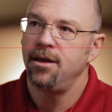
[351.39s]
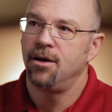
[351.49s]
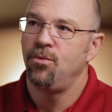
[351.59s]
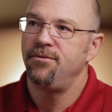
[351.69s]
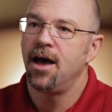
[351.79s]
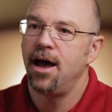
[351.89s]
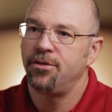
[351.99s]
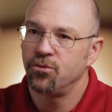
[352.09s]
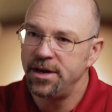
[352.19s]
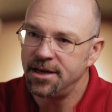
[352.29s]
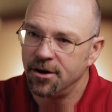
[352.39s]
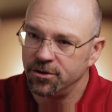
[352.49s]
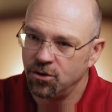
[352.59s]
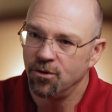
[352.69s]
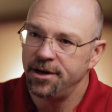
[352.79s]
We've got 3
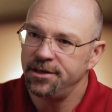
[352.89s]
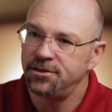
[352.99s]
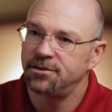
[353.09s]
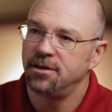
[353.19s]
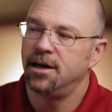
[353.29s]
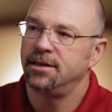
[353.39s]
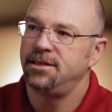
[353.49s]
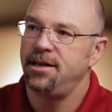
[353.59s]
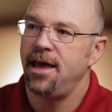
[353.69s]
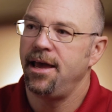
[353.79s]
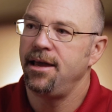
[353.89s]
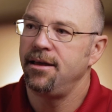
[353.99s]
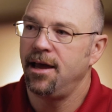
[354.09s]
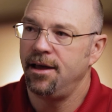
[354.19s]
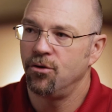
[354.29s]
territories
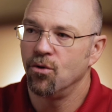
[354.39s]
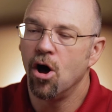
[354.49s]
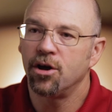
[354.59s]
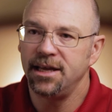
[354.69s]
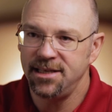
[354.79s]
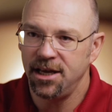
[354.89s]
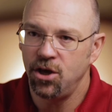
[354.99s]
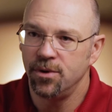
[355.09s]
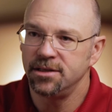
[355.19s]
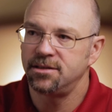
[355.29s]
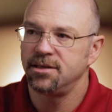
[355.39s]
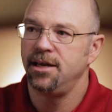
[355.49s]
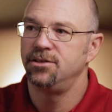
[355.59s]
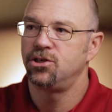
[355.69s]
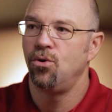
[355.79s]
today, and they're all contiguous,
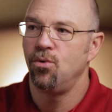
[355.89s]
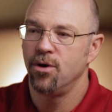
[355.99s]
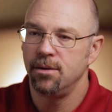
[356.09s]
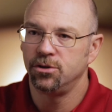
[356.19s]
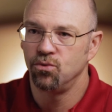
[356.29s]
and so we're able to